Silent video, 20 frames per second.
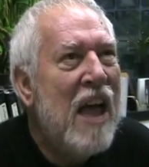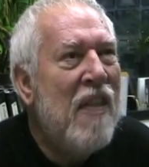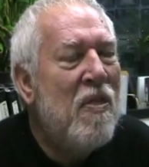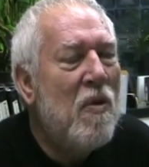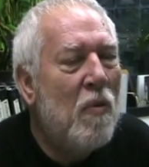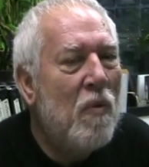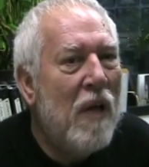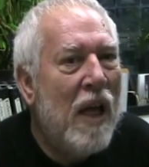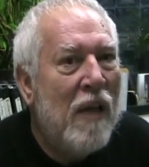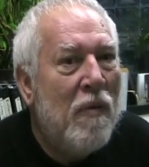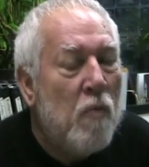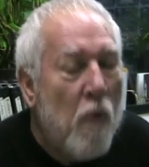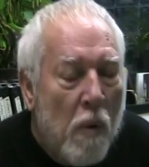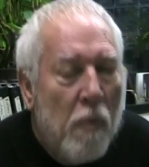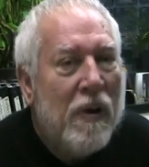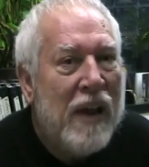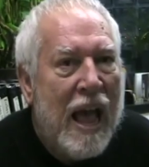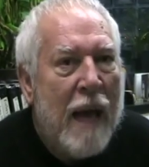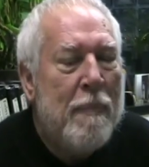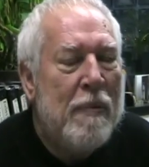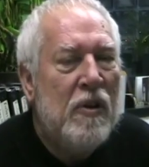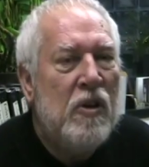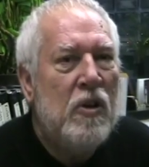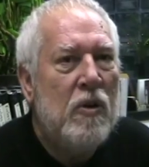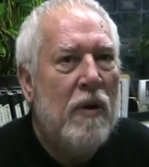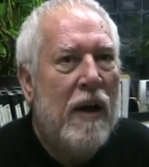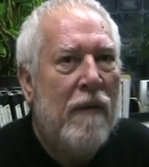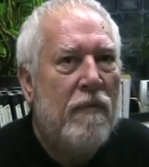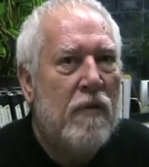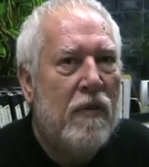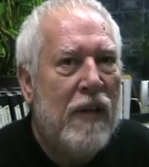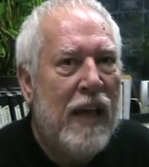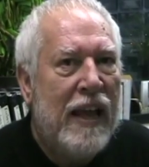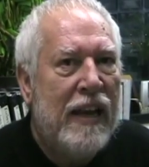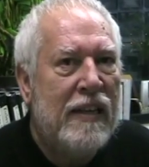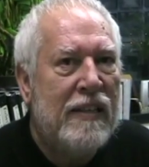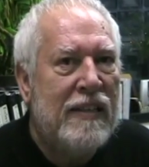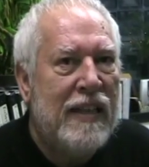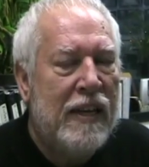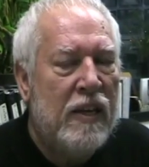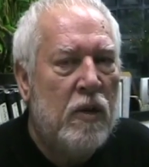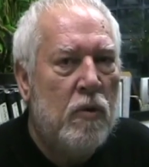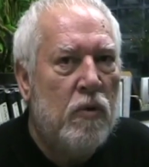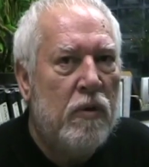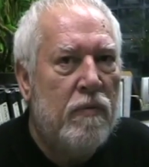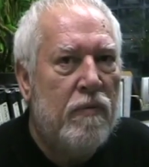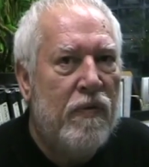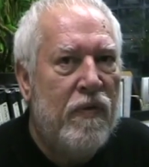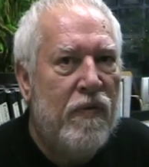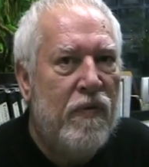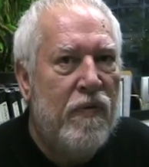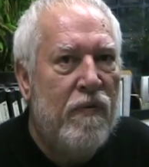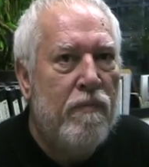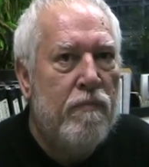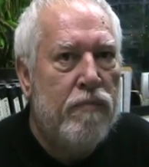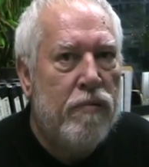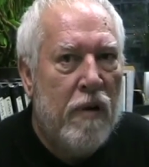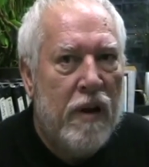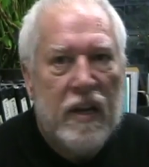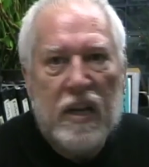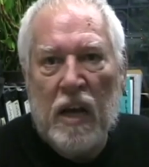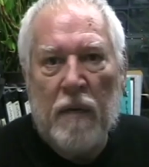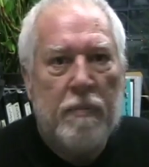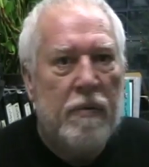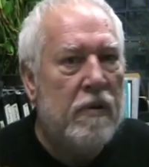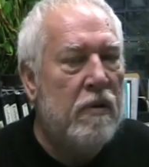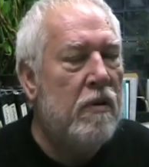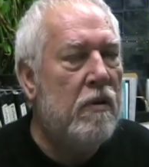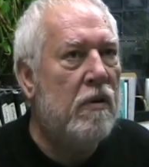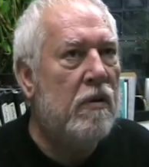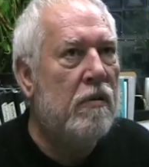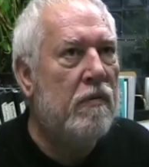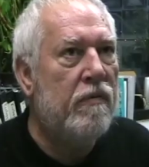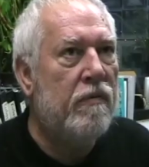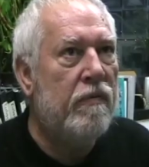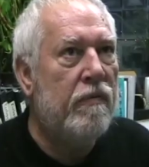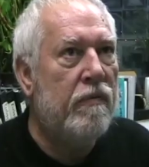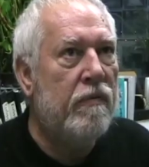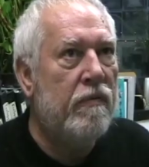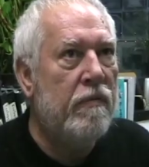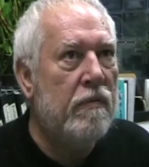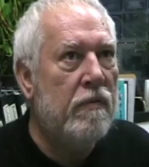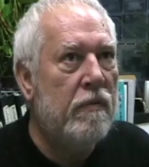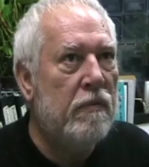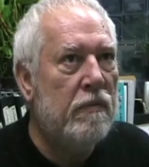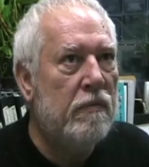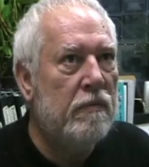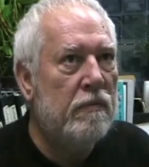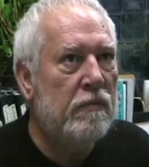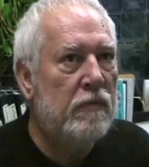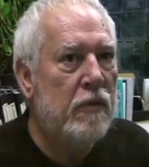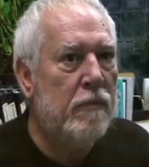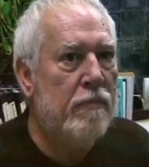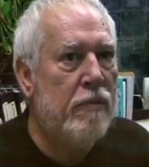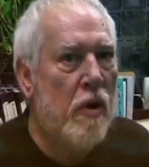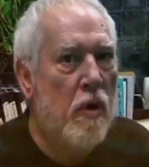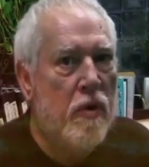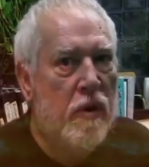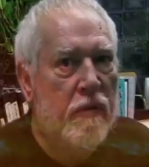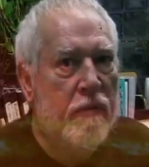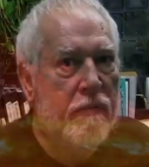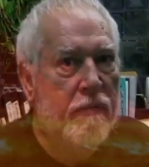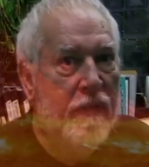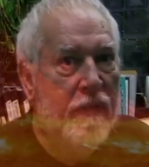and, the, and what would happen to you after that is that you would break up into your component